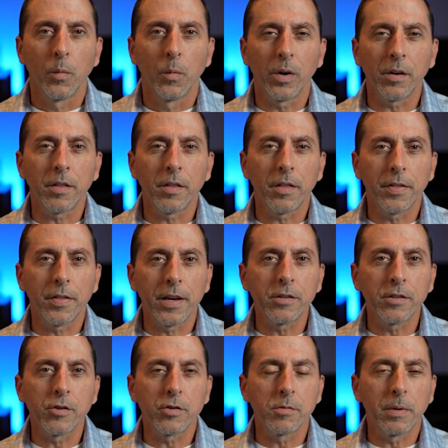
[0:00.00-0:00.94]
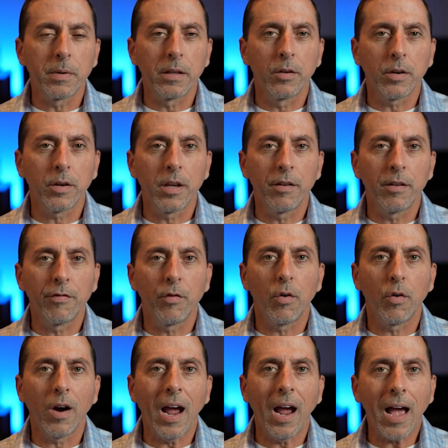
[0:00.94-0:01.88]
What are the things you should be looking
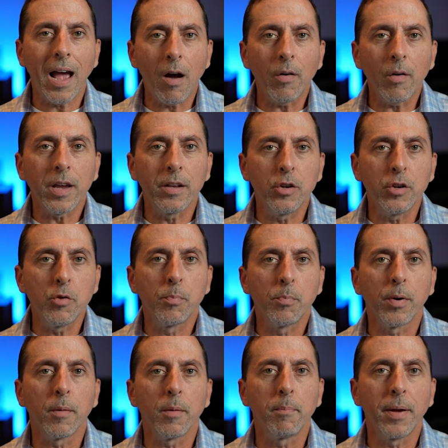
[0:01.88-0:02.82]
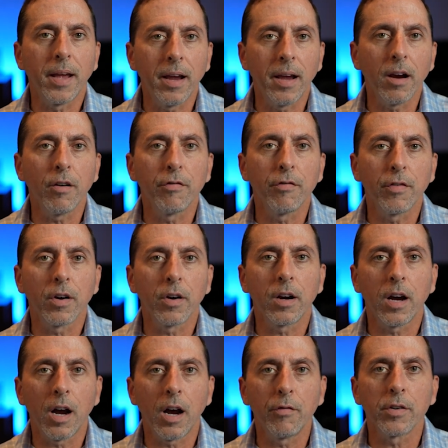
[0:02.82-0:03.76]
for? How can you prepare for
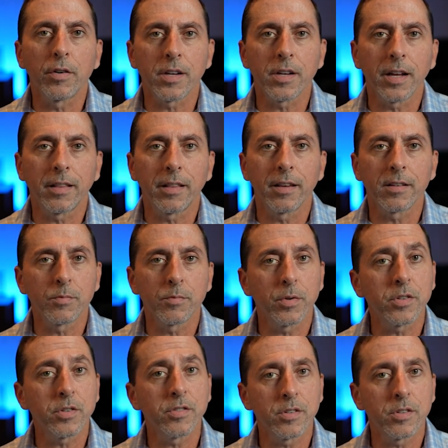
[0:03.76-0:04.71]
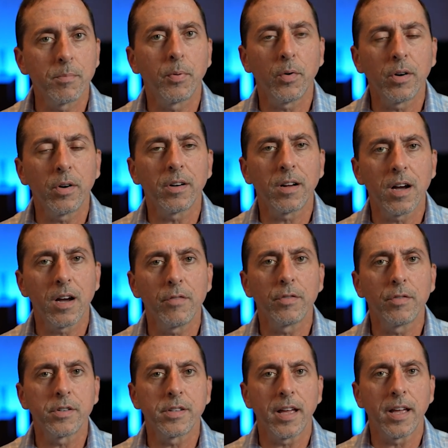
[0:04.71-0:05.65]
coverage like this, which is important
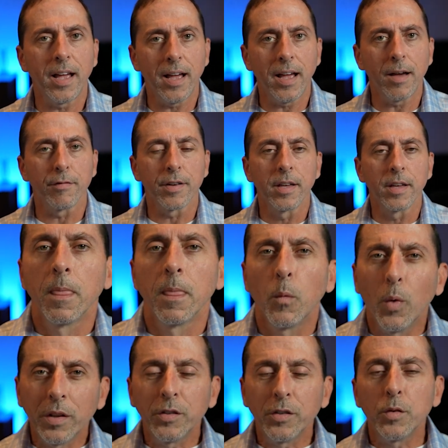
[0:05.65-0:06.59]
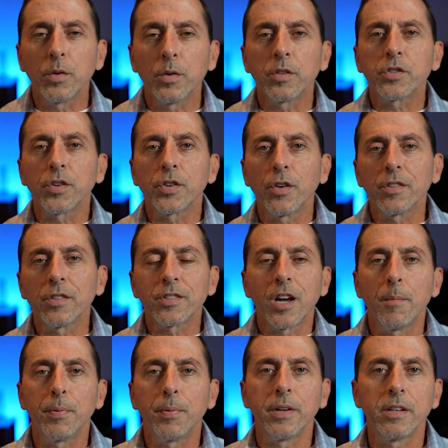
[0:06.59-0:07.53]
coverage to have? What do insurance
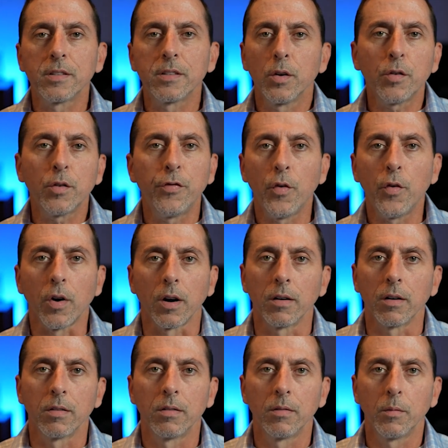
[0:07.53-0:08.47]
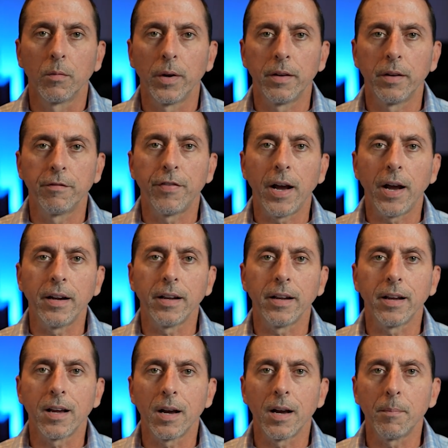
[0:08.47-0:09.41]
companies look for when
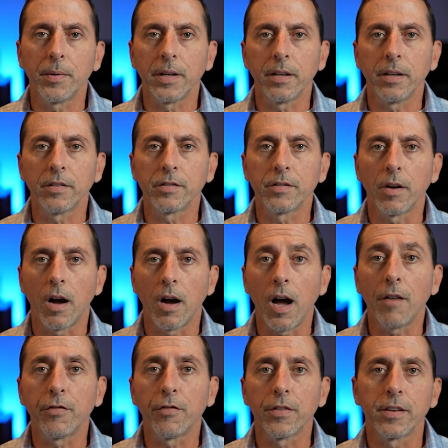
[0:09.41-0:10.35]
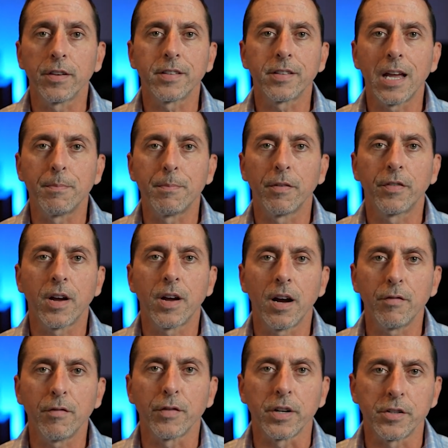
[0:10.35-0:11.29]
finding companies to offer this type of
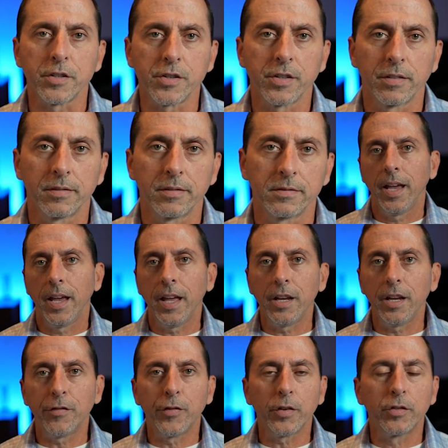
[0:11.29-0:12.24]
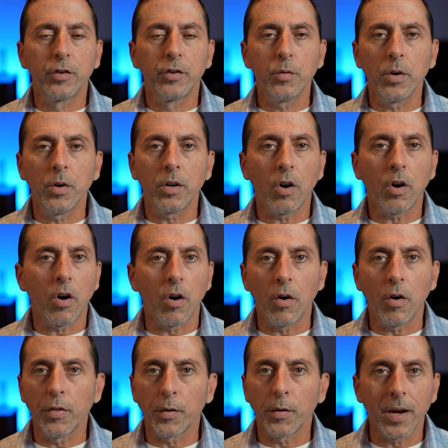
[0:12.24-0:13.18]
coverage? And if you're doing
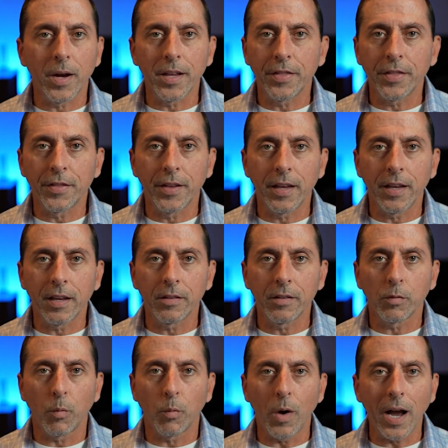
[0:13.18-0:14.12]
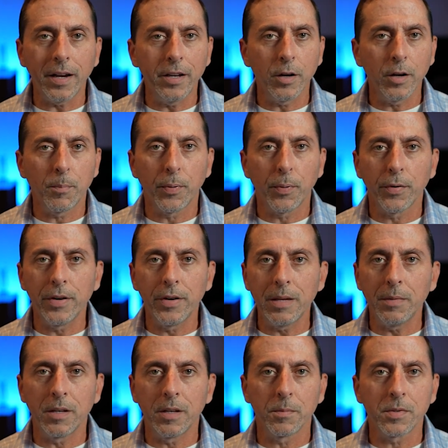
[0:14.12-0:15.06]
all the right things, why do your
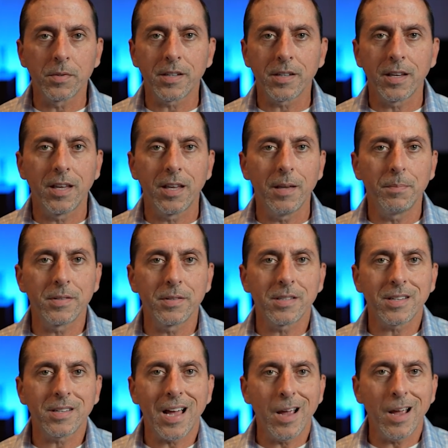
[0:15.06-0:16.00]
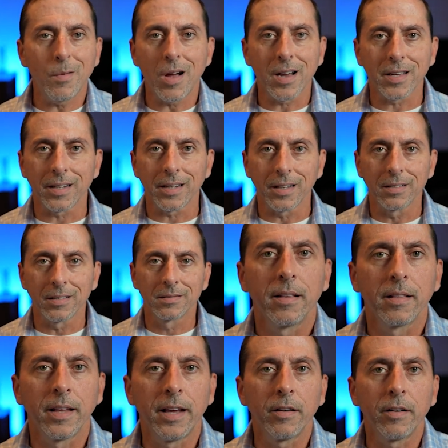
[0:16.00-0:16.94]
premiums keep skyrocketing?
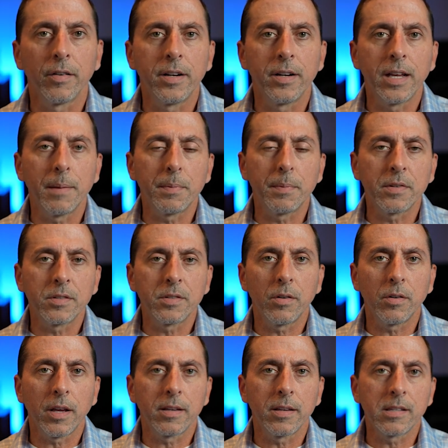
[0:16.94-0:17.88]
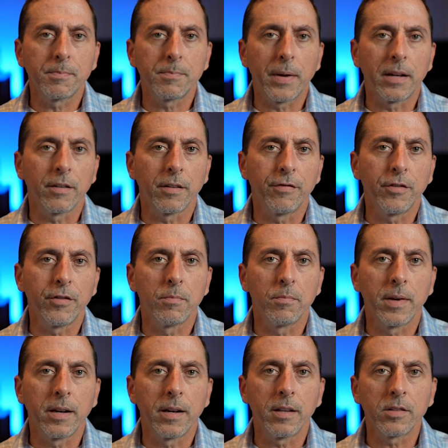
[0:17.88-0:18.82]
Later in the episode, I spend a
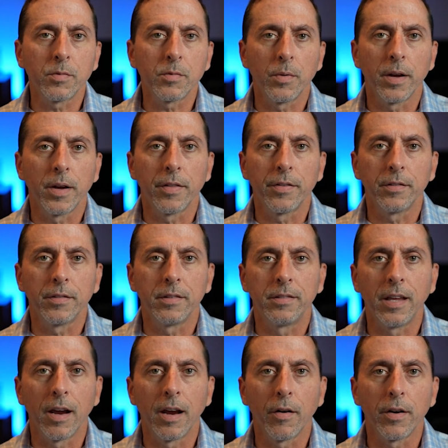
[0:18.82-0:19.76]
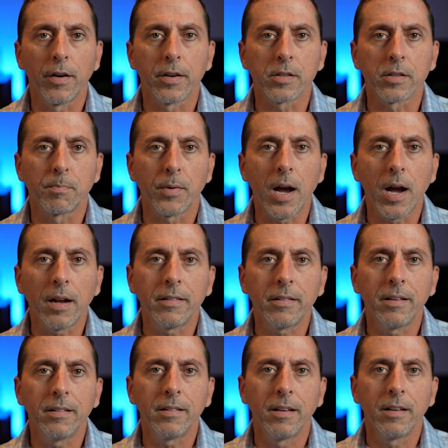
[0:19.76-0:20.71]
few minutes with Darius
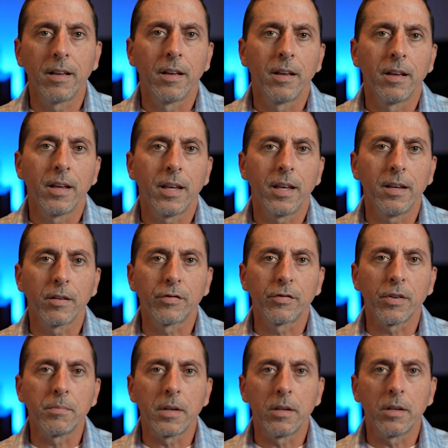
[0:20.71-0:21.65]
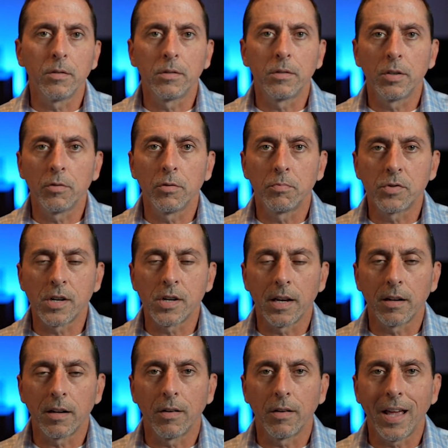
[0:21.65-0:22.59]
Broughton. He is from the YouTube
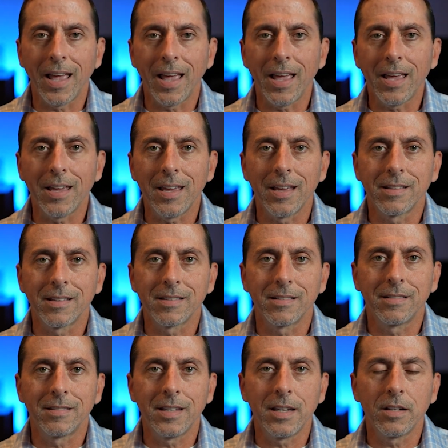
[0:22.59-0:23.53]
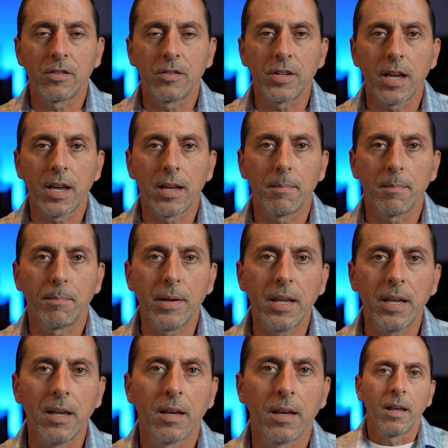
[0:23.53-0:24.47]
channel, Hey, It's D J
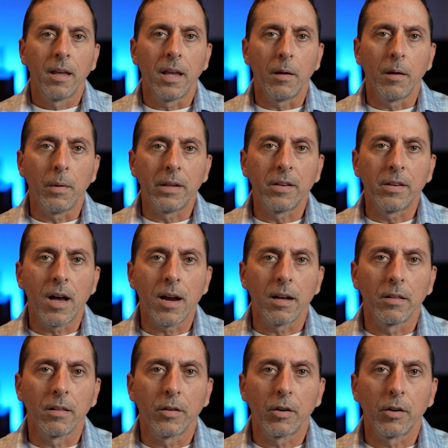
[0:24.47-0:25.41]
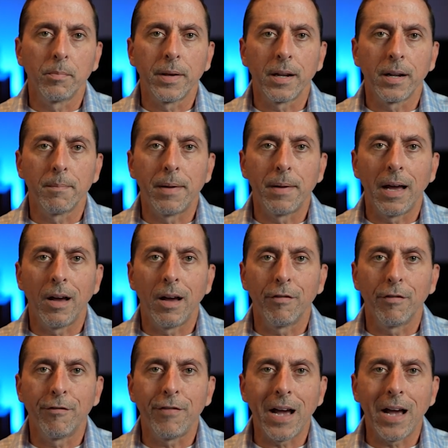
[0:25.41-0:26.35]
B. And we talk a little bit
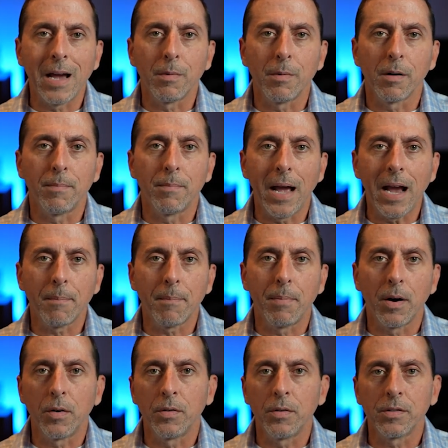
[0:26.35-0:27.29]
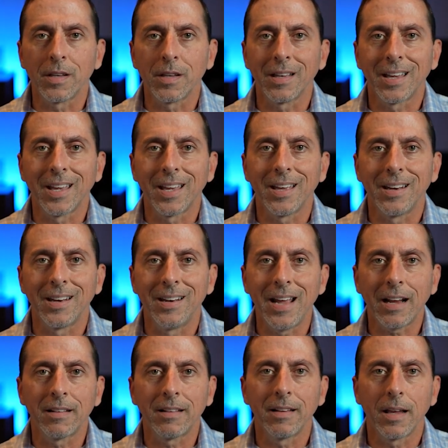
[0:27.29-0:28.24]
about fiber backbones and
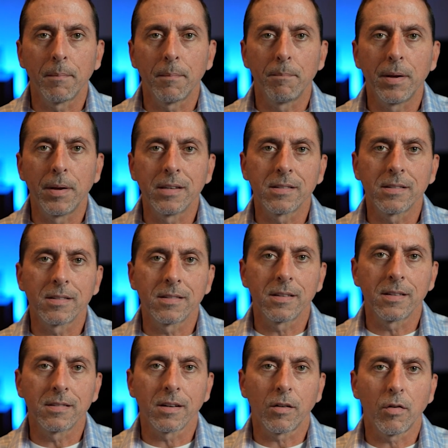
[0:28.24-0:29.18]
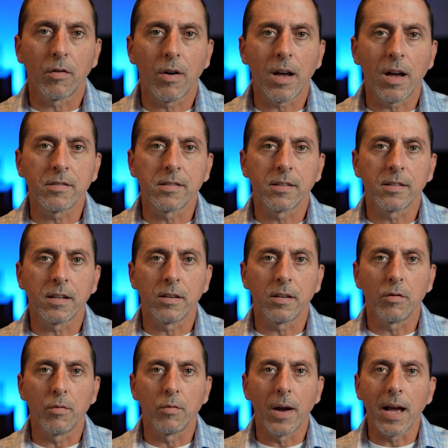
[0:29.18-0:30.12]
connecting businesses across the
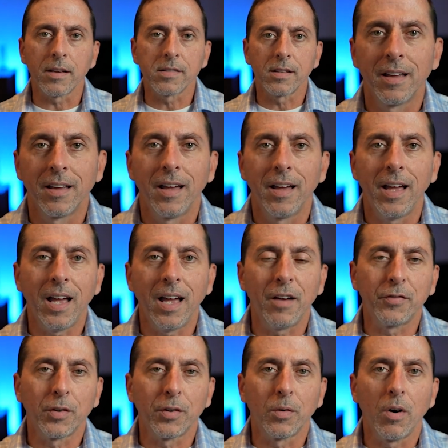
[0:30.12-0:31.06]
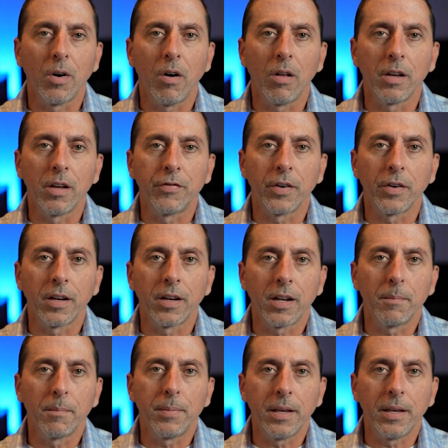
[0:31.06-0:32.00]
U S. After all, if you're
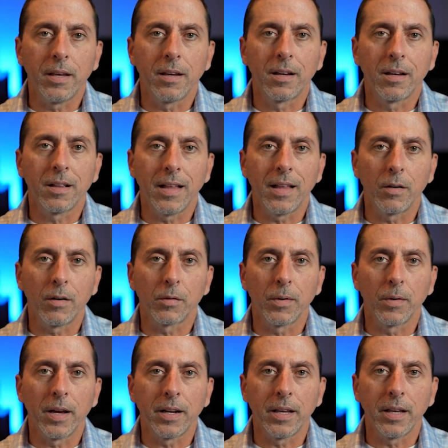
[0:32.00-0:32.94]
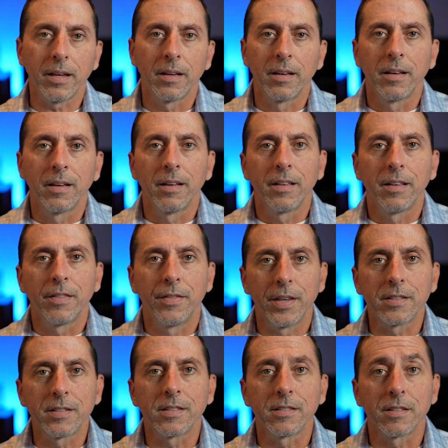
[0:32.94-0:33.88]
going to be cloud ready,
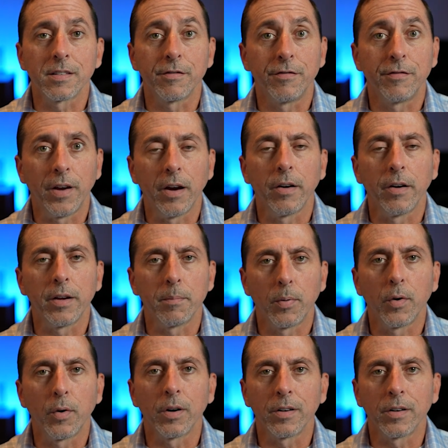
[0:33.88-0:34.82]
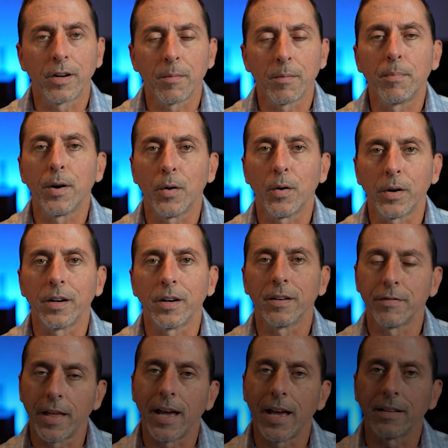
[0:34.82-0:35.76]
this is a very important
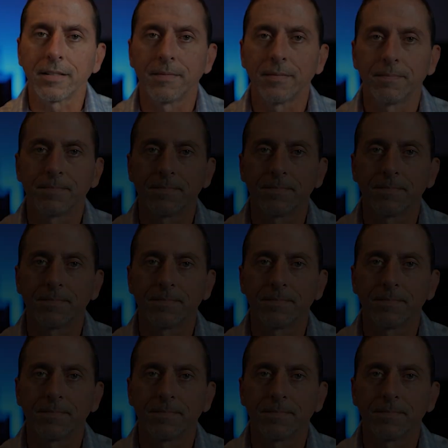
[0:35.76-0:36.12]
component of that.